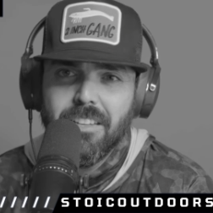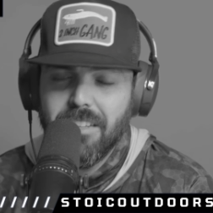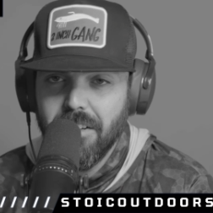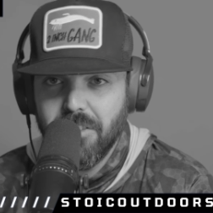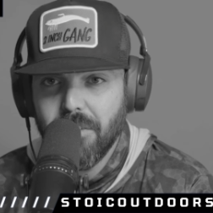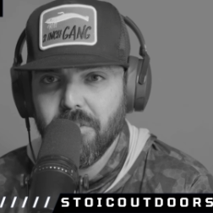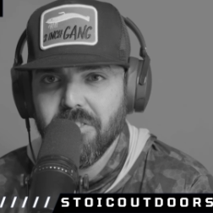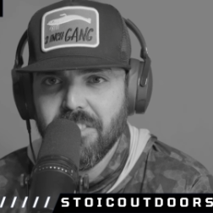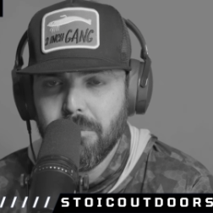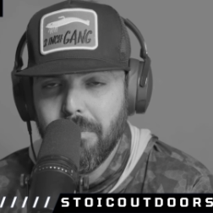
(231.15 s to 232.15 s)
a
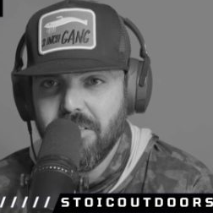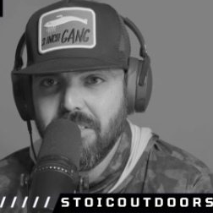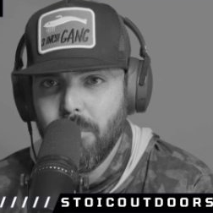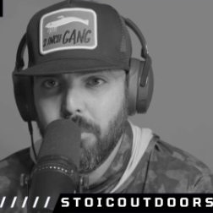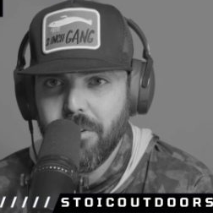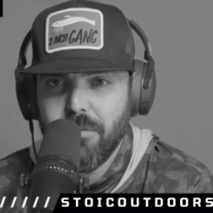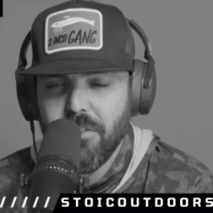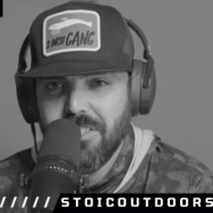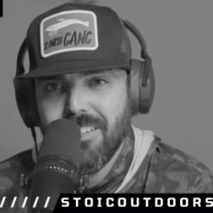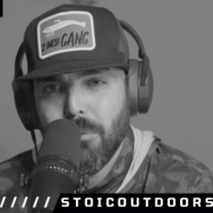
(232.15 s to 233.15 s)
difference especially when you're
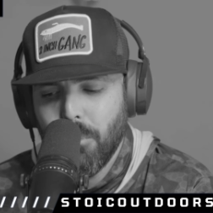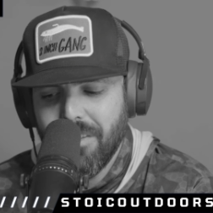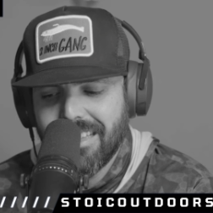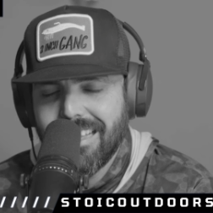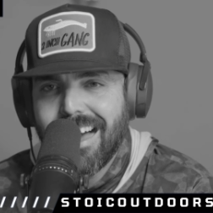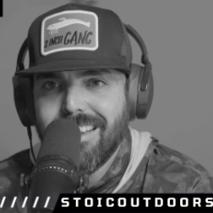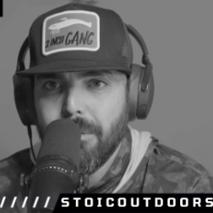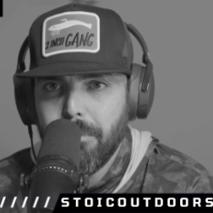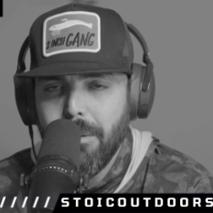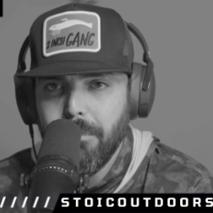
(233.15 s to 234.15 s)
fishing with a line
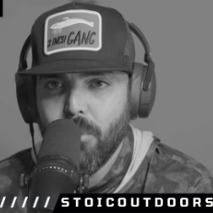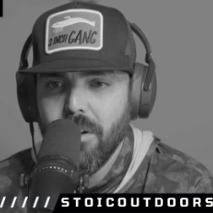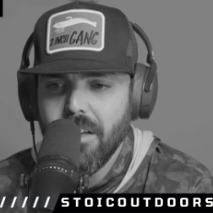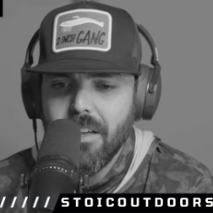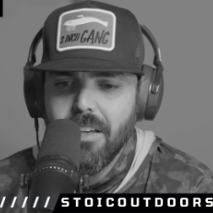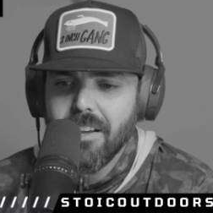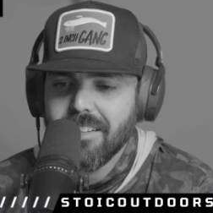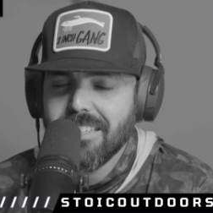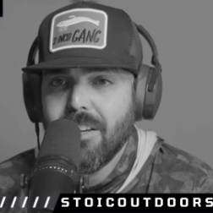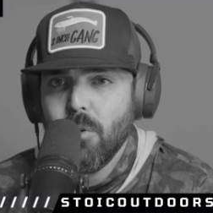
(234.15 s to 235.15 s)
of people
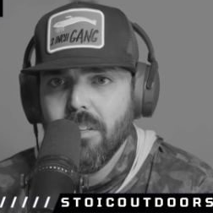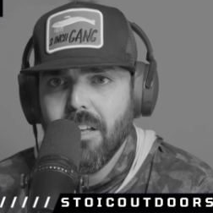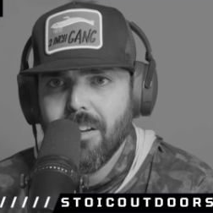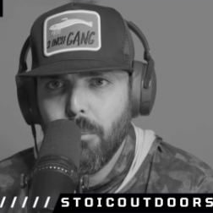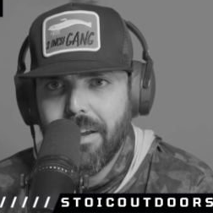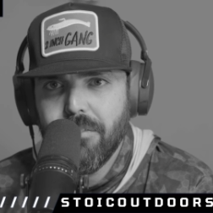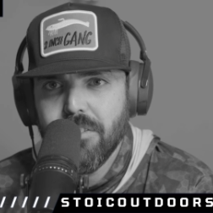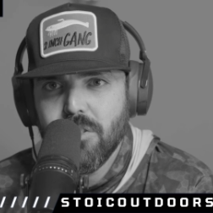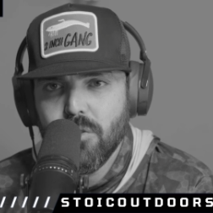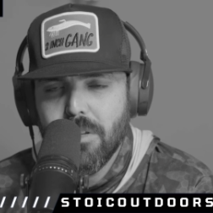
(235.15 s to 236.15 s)
because i do a lot of wade
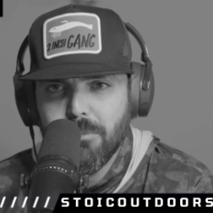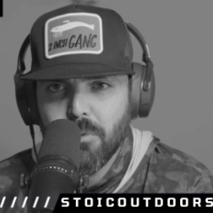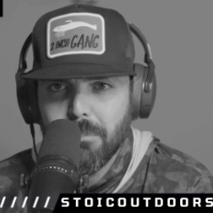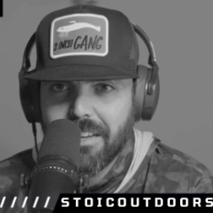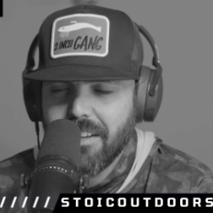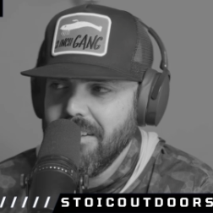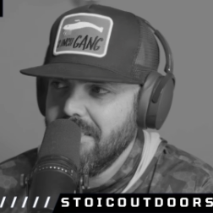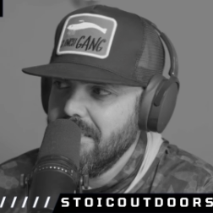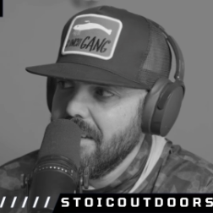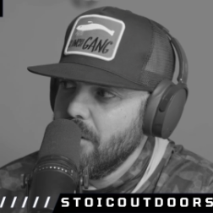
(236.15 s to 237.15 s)
fishing trips with my
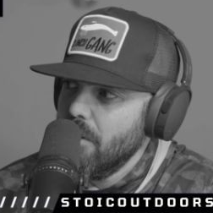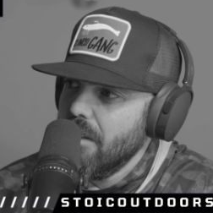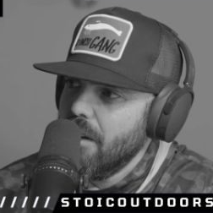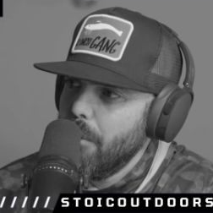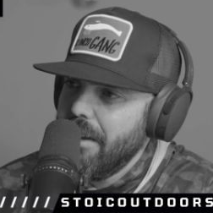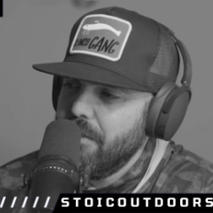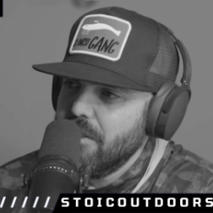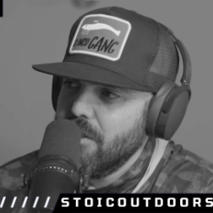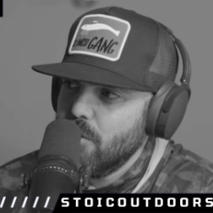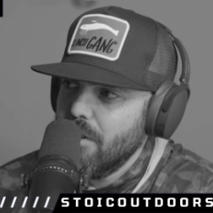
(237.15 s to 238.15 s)
cousins i do a lot of wade
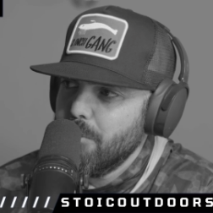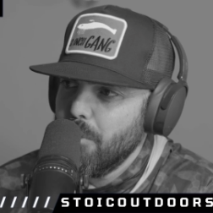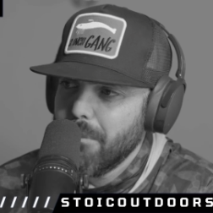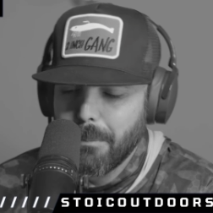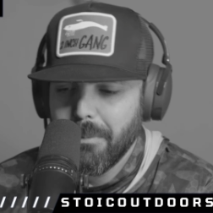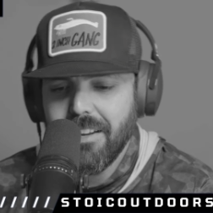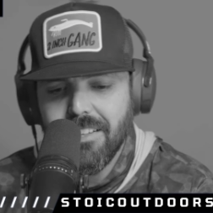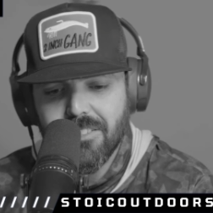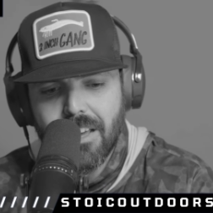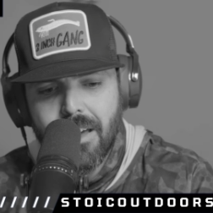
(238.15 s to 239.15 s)
fishing trips with my buddies